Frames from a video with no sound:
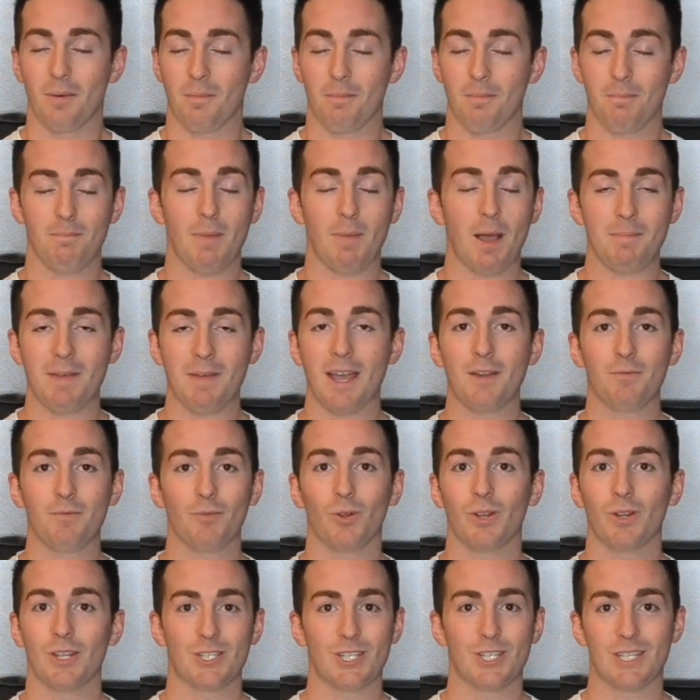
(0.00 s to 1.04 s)
My main
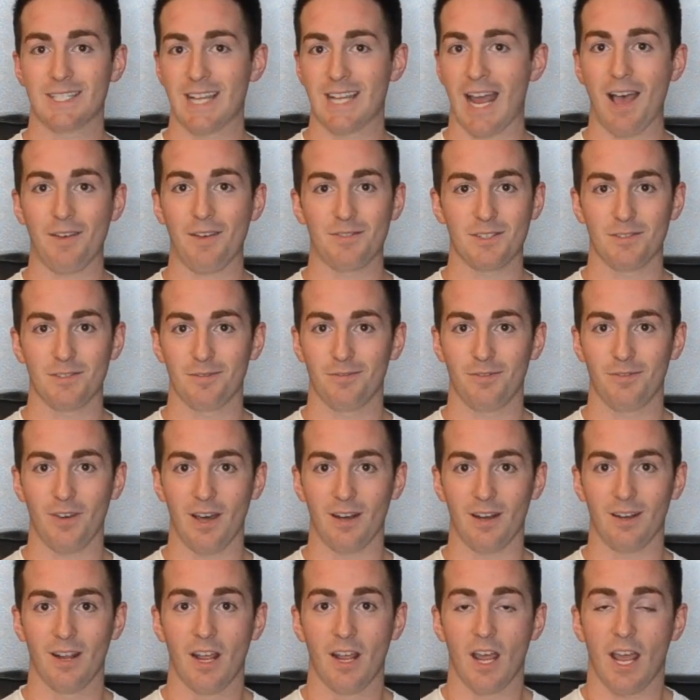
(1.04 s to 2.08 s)
rule is just to have some
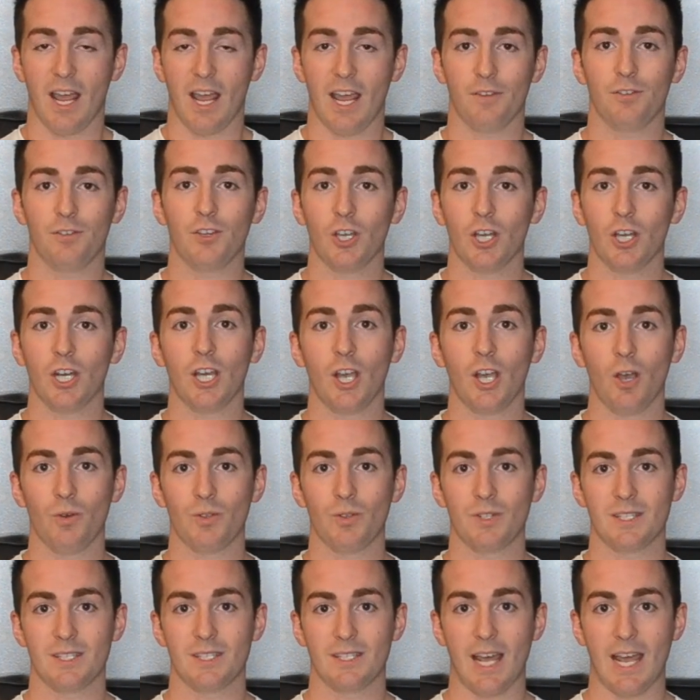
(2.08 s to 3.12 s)
fun. If you're going to go
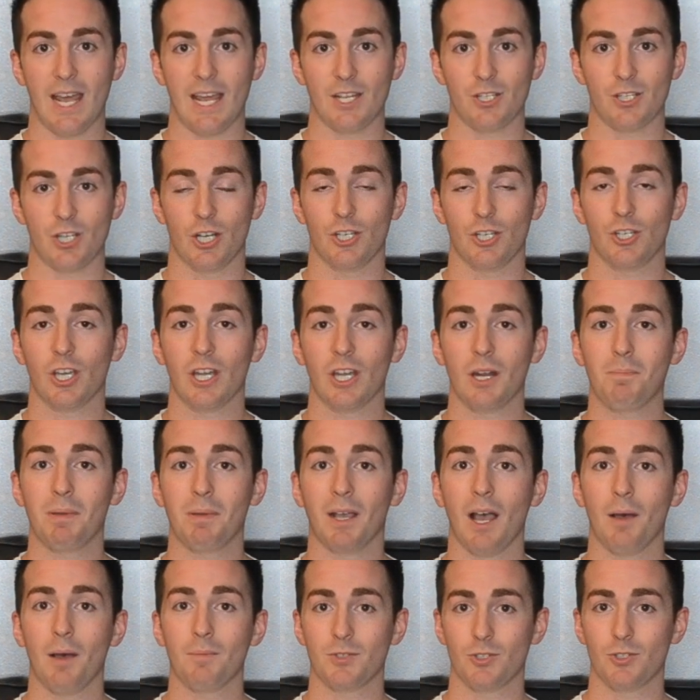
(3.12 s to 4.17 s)
on stage and you're going to
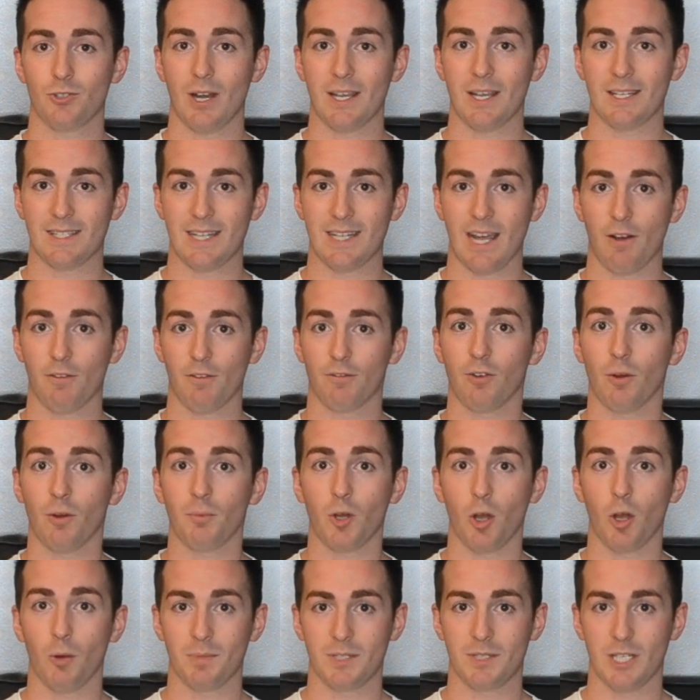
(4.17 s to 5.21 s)
become stressed out from
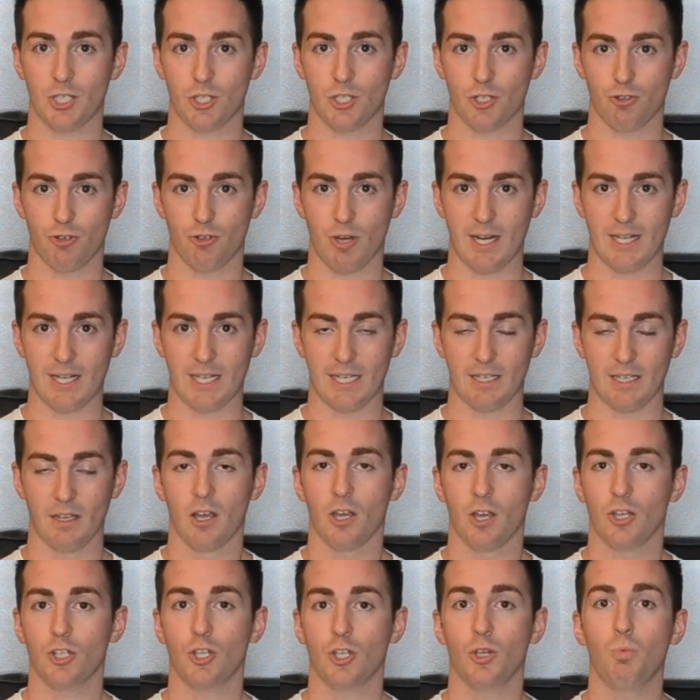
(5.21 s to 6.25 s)
competition training,
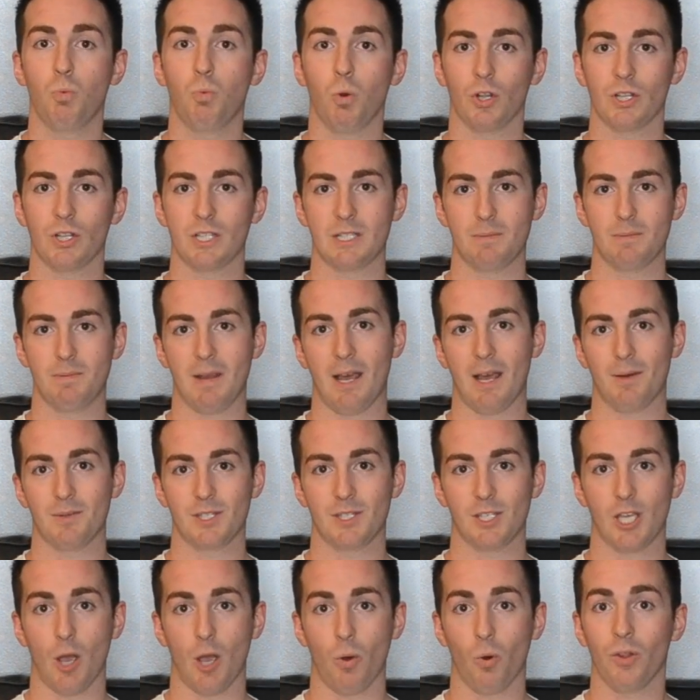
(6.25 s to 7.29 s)
you want to be able to
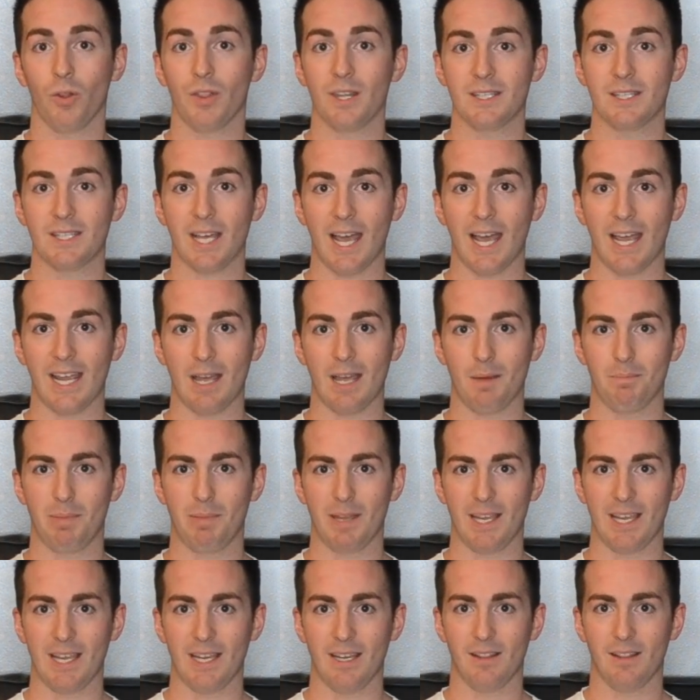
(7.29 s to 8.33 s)
go on the day and
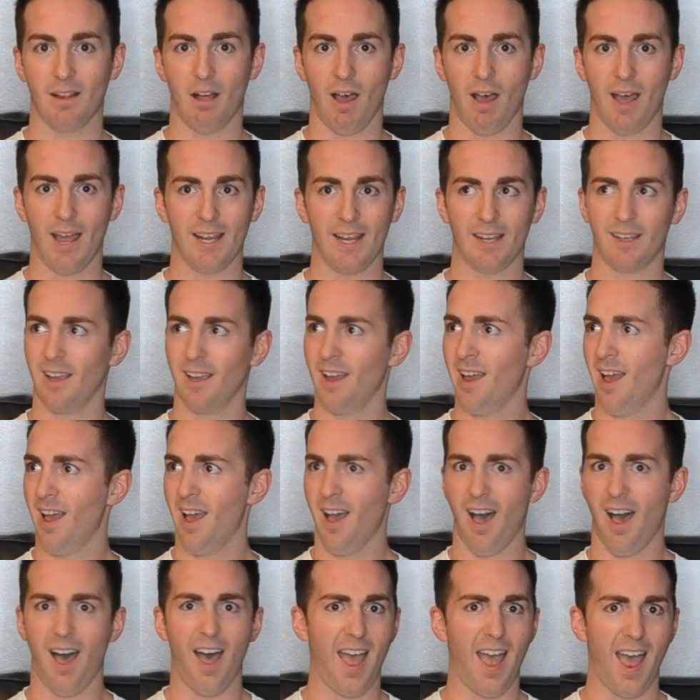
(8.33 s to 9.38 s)
be like,
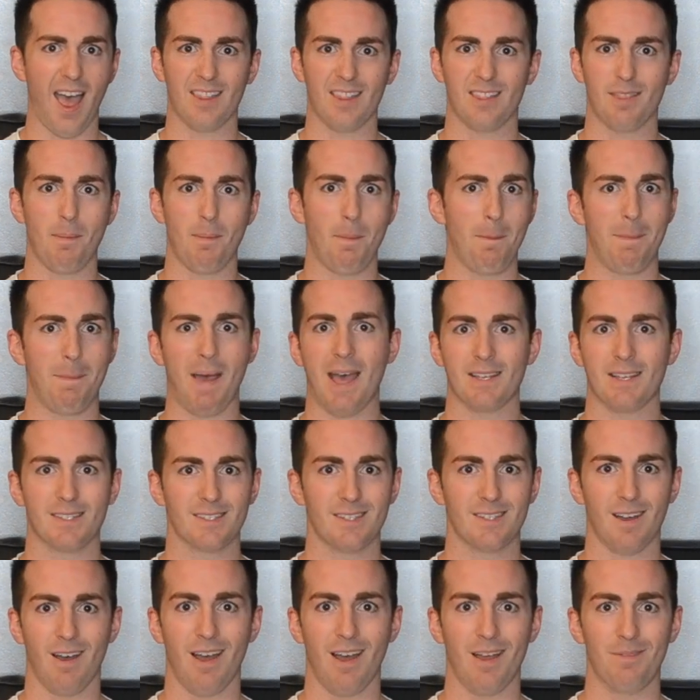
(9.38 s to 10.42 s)
I had the best
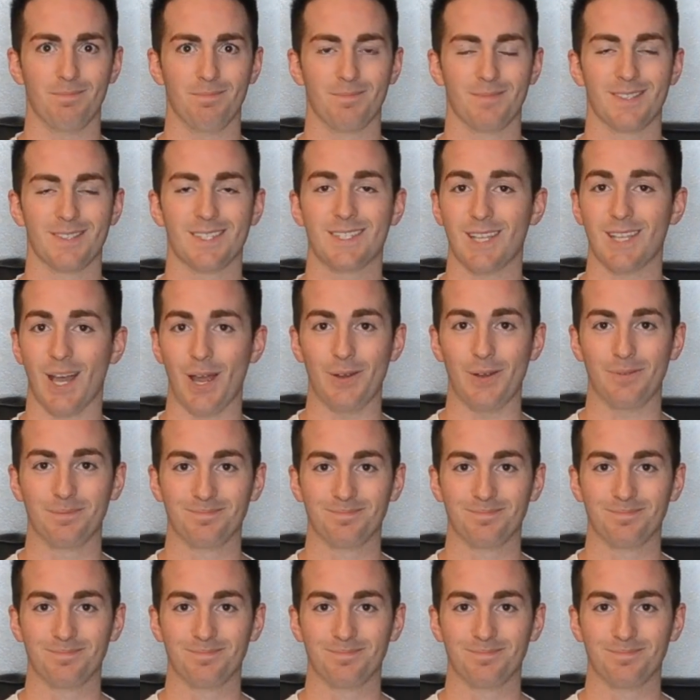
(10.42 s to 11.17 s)
time. So,